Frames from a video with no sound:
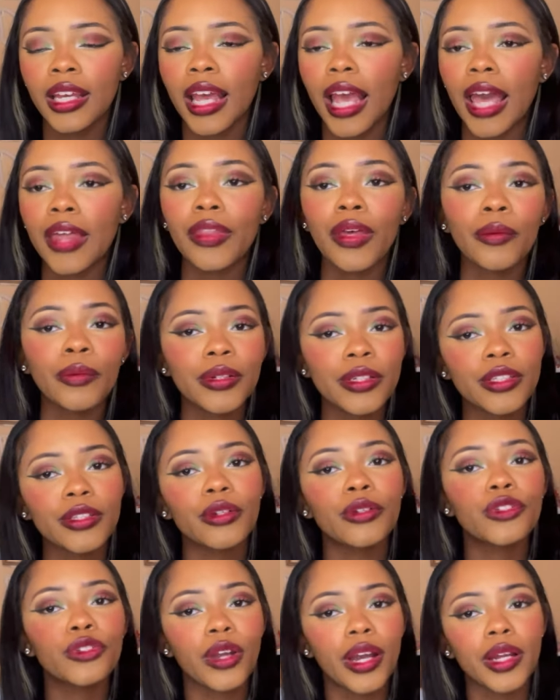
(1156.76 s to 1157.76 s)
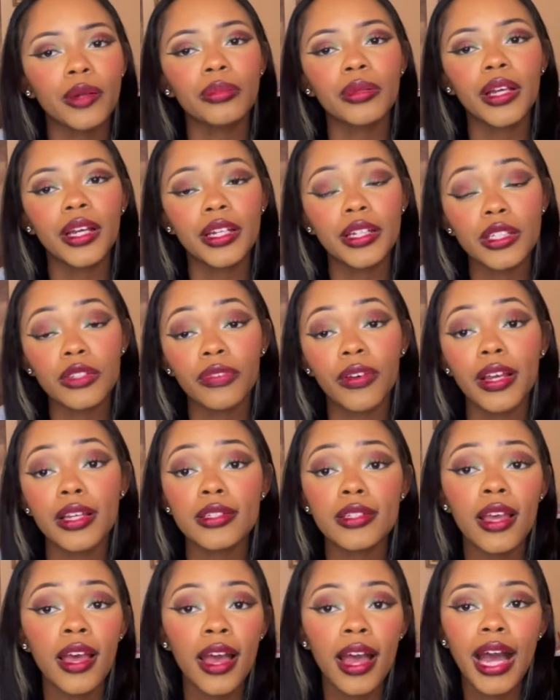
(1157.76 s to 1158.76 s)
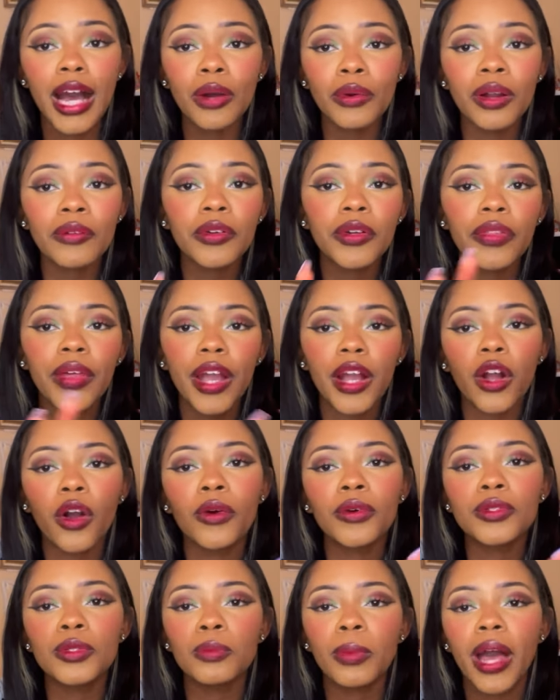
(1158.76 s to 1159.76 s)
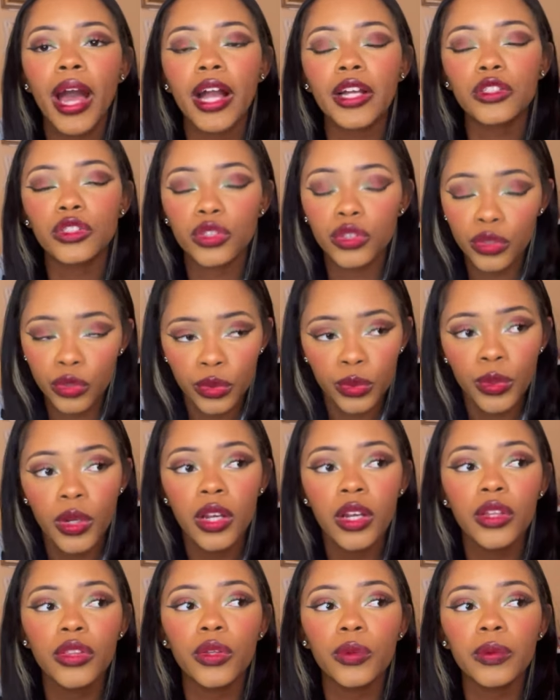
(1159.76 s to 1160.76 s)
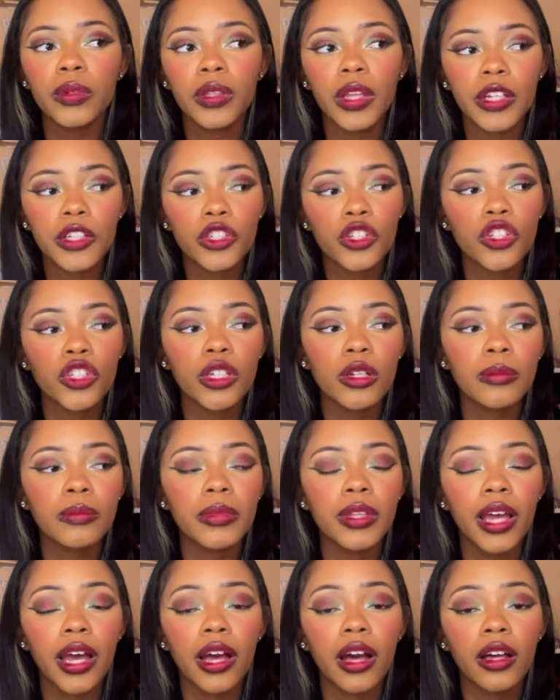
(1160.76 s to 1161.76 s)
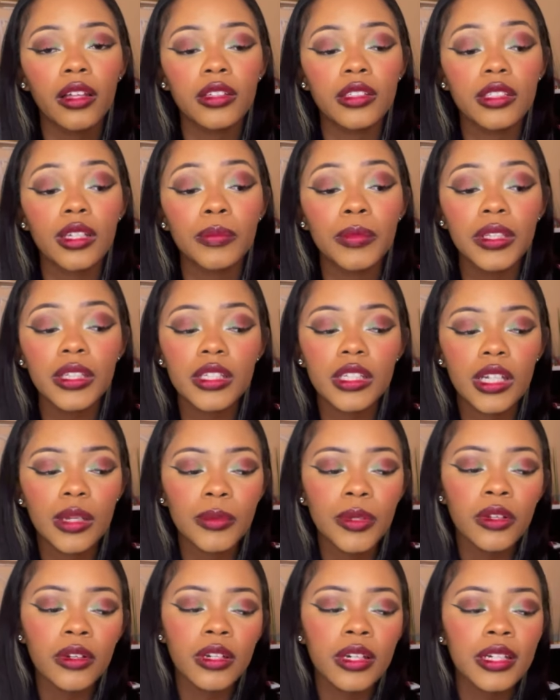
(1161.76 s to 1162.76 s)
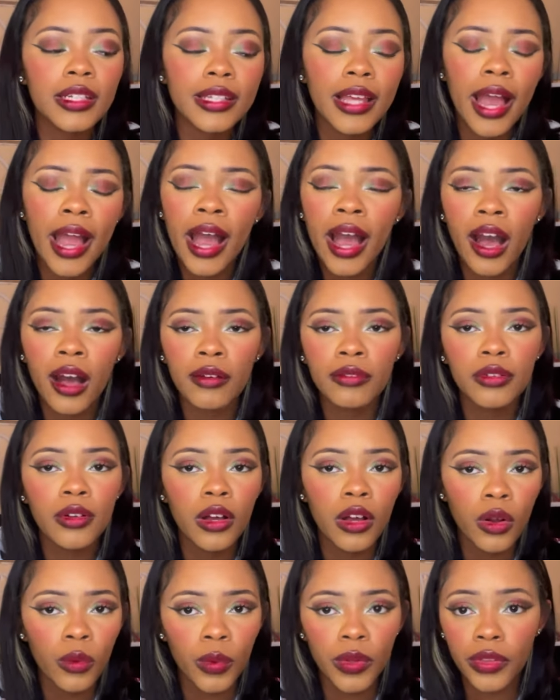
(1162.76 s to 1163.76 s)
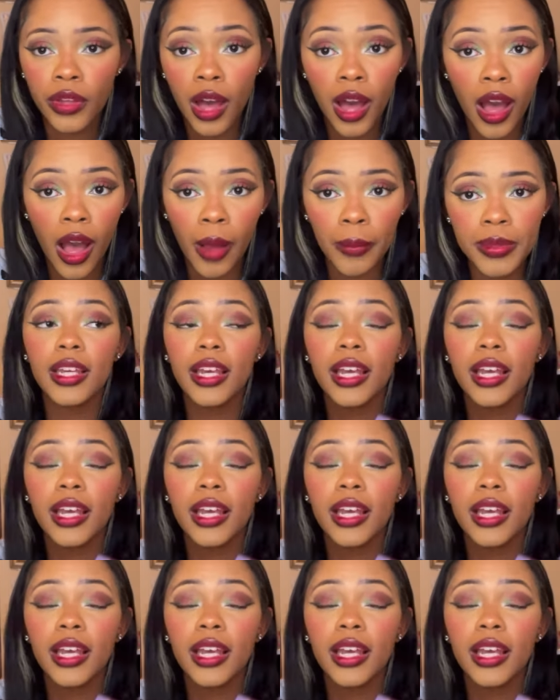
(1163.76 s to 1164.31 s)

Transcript: And they were still trying to play in his face. However, that goes back to the relationship that some of these communities have with cops.